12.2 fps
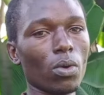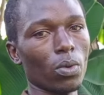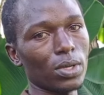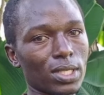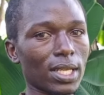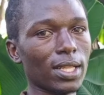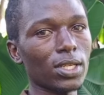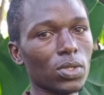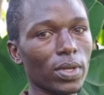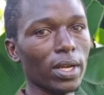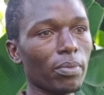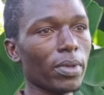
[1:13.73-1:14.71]
who said that
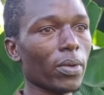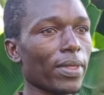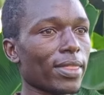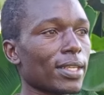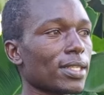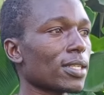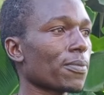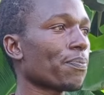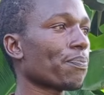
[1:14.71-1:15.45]
trailed me with it